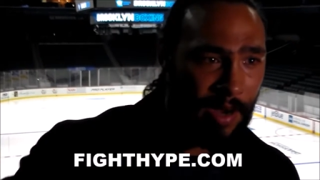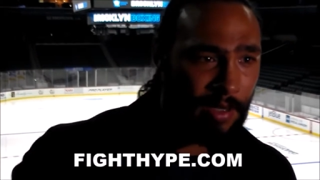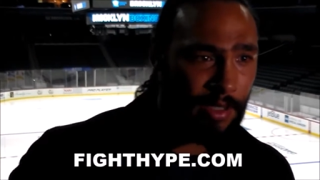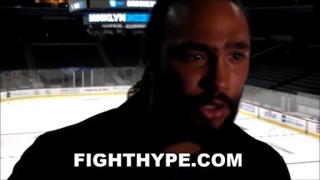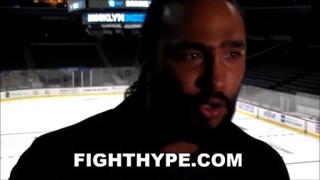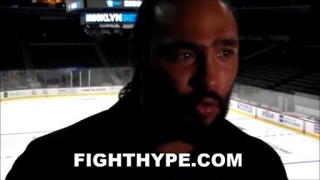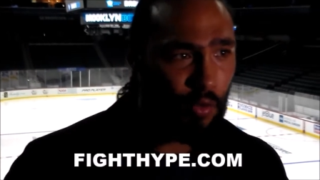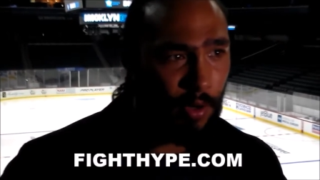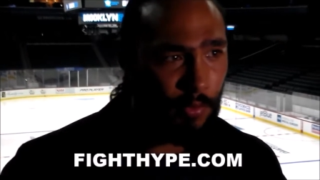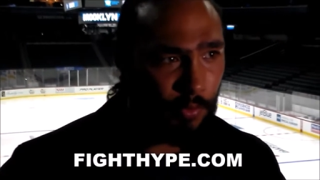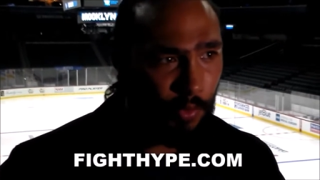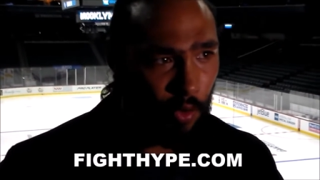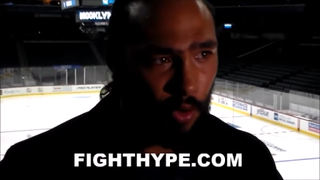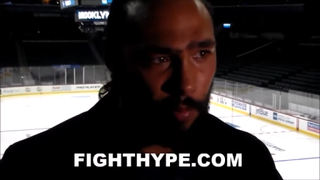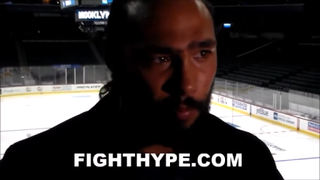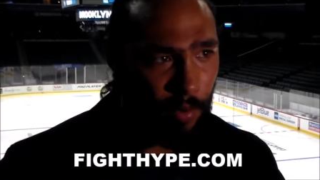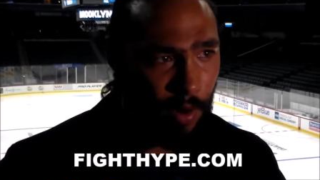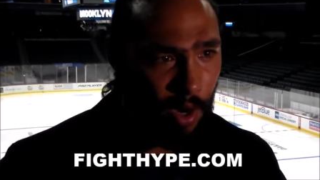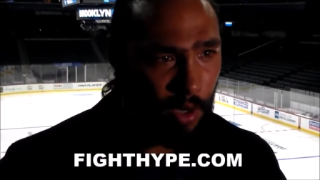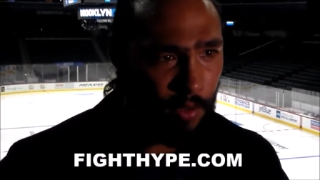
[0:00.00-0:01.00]
mandatory thrown
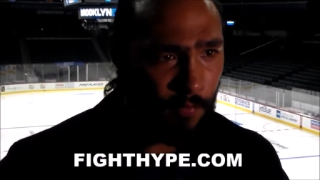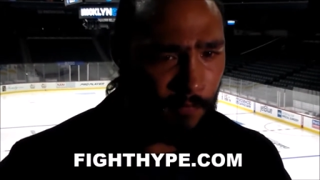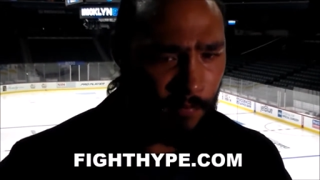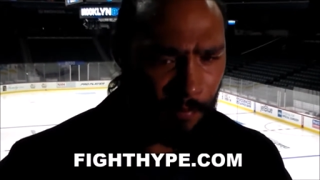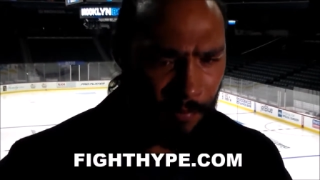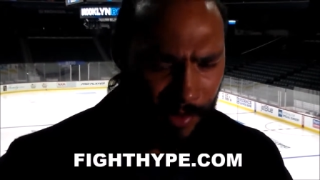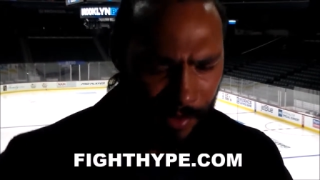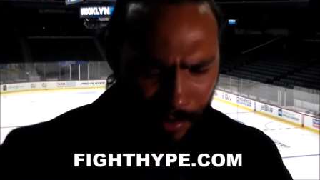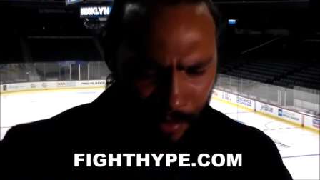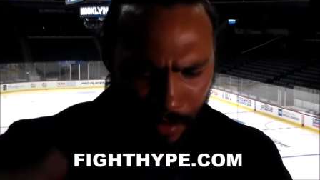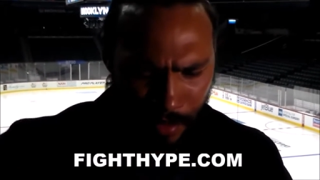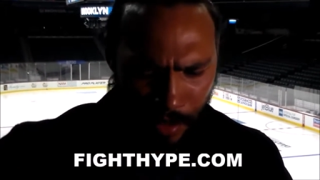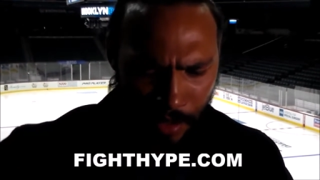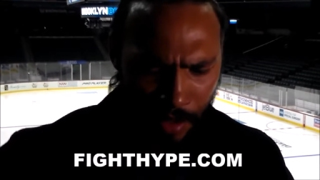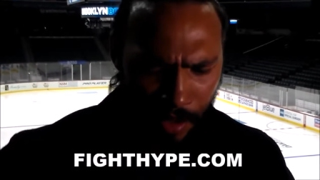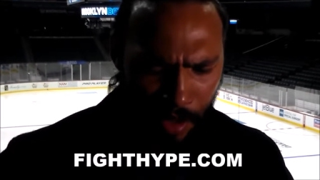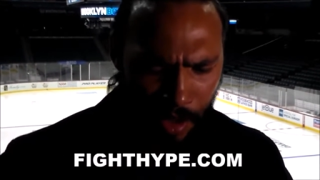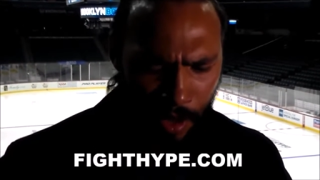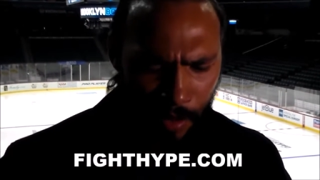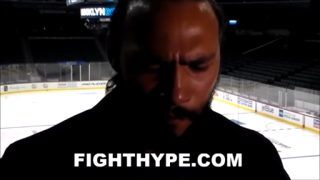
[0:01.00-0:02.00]
upon you from this
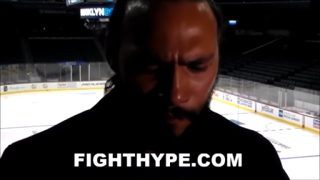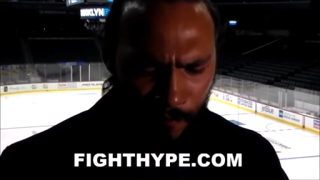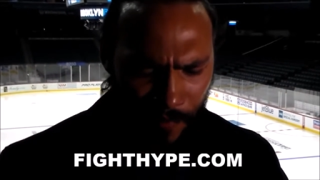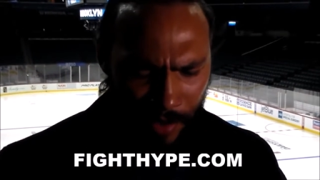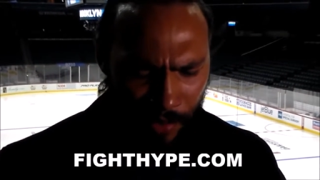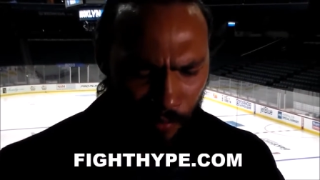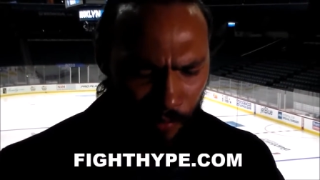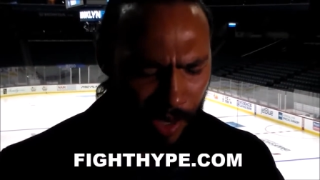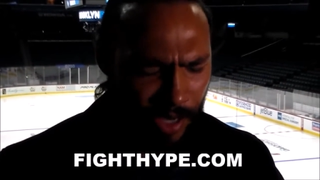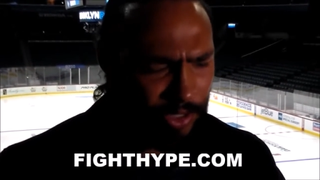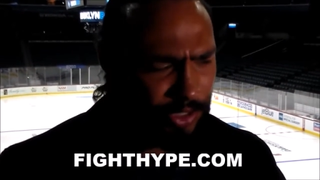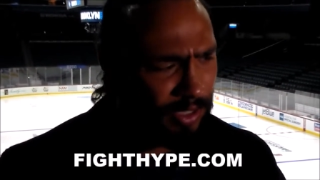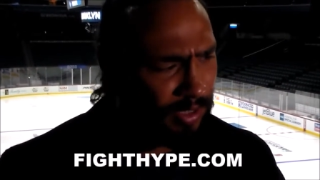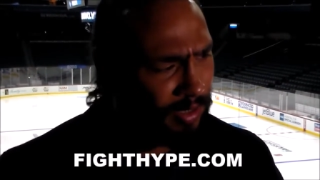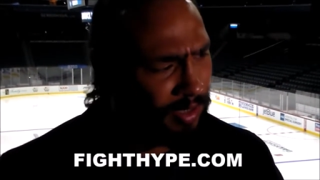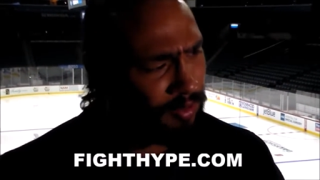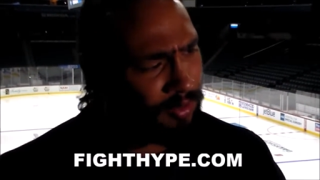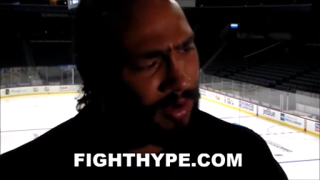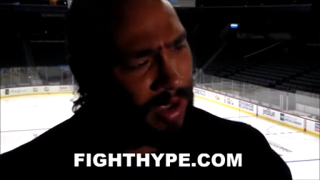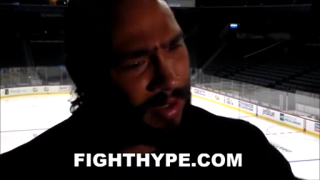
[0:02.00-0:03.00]

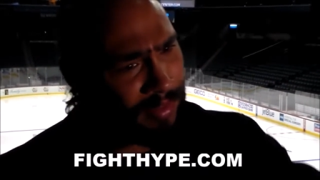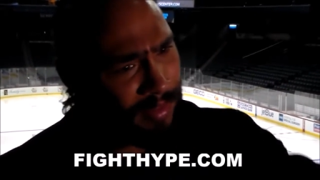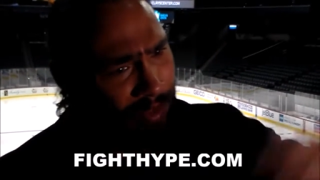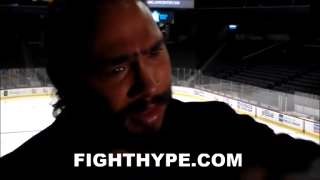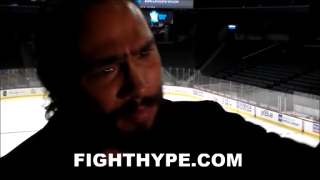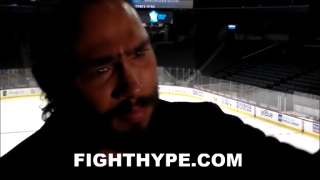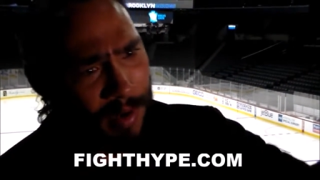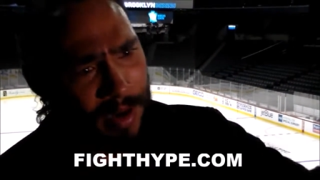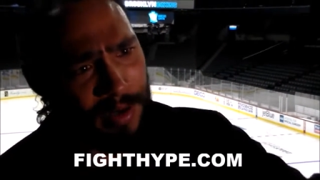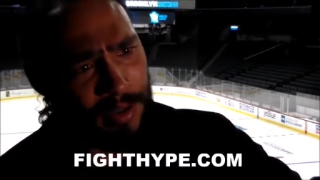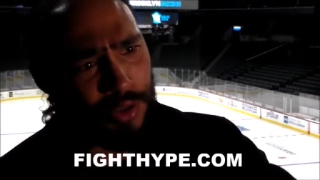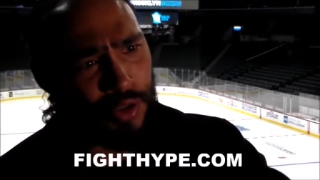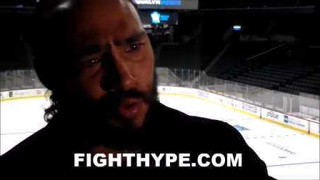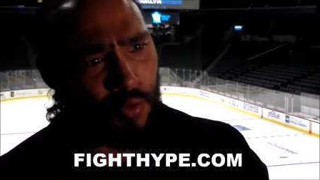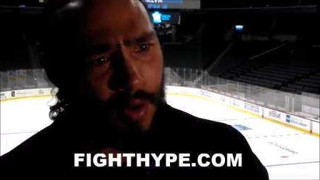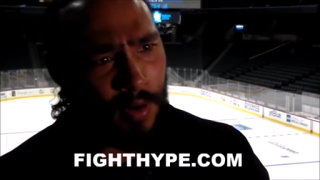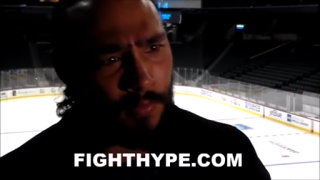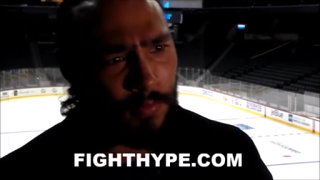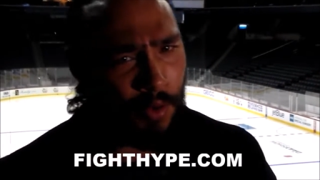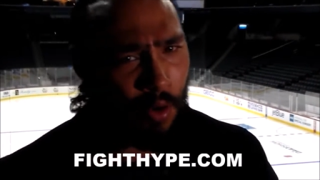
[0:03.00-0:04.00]
federation, and you got this
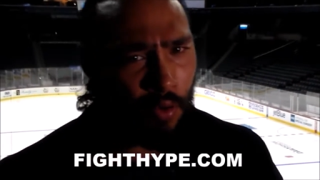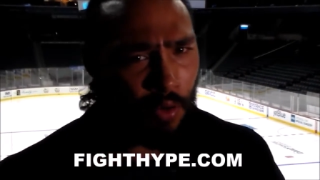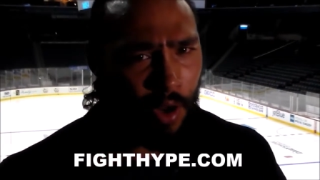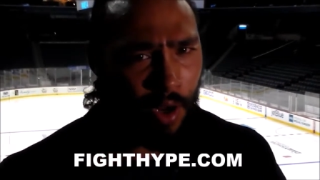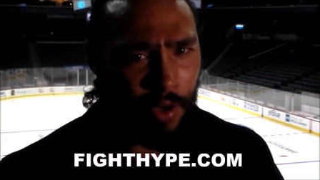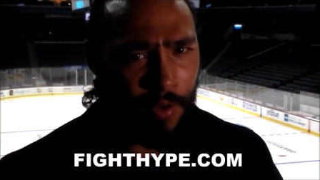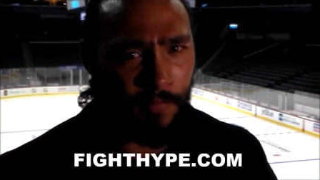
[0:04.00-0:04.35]
mandatory thrown